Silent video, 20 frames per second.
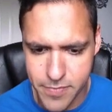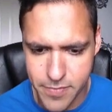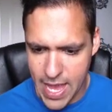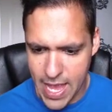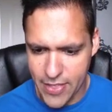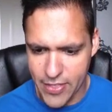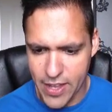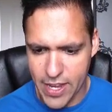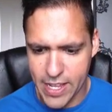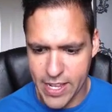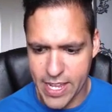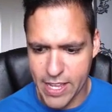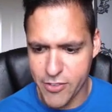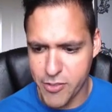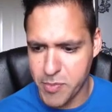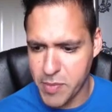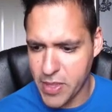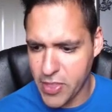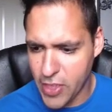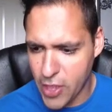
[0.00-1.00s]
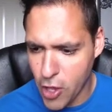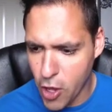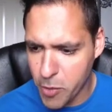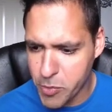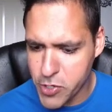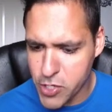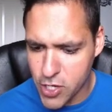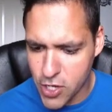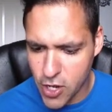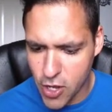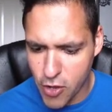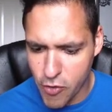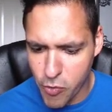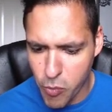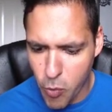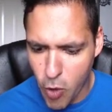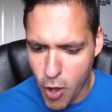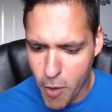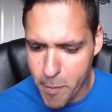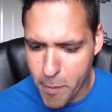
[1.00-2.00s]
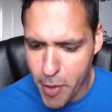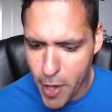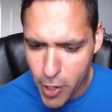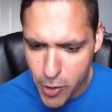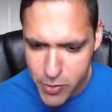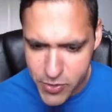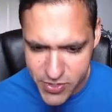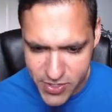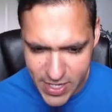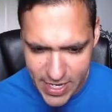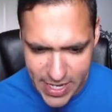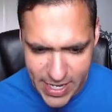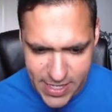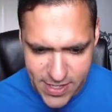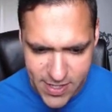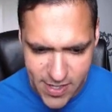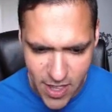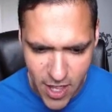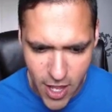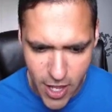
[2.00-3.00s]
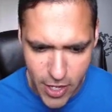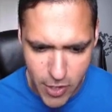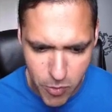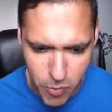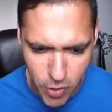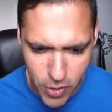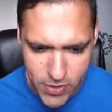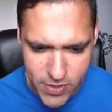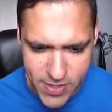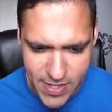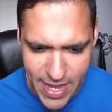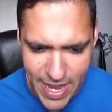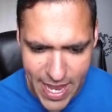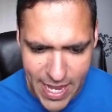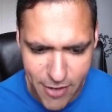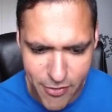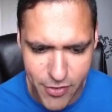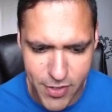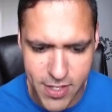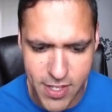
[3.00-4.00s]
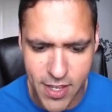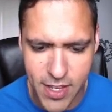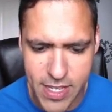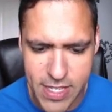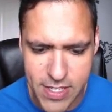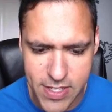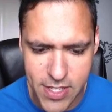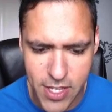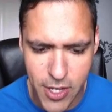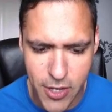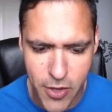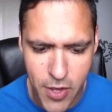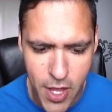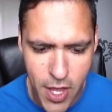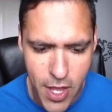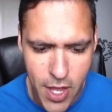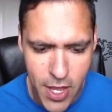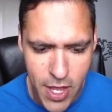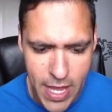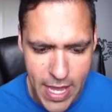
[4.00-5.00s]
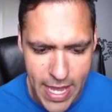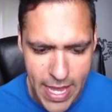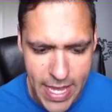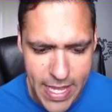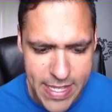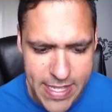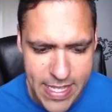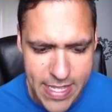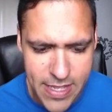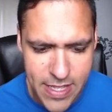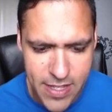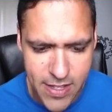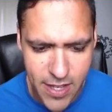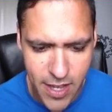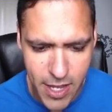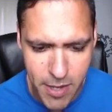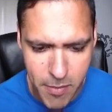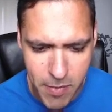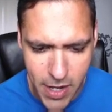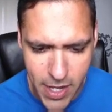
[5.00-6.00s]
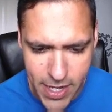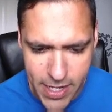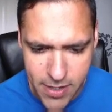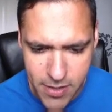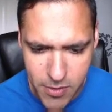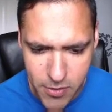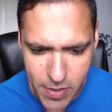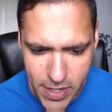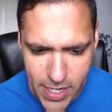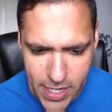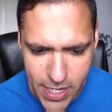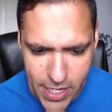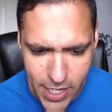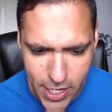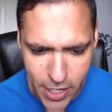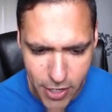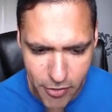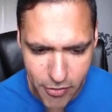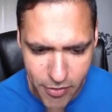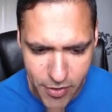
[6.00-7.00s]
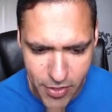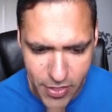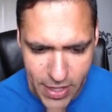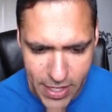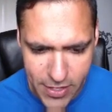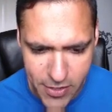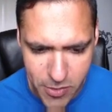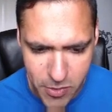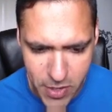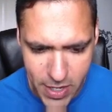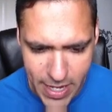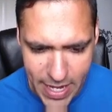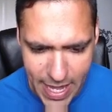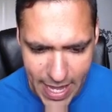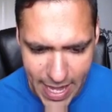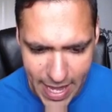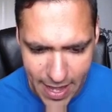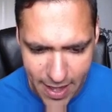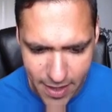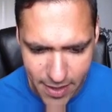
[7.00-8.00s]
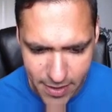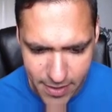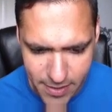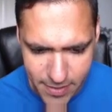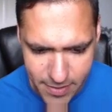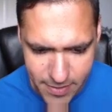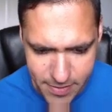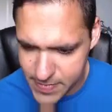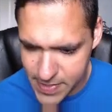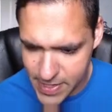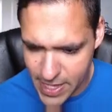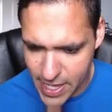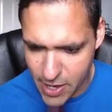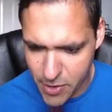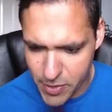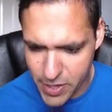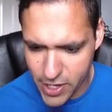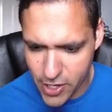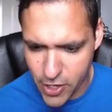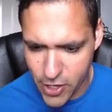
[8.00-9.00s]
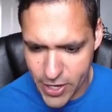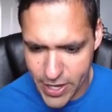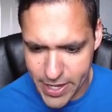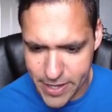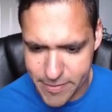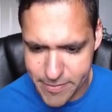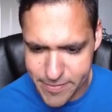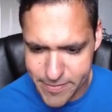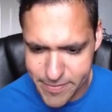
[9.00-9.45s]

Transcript: And then it gives me the option of what post it is that I want to advertise. So it is in the timeline. We're going to go for this one here. And there we got it.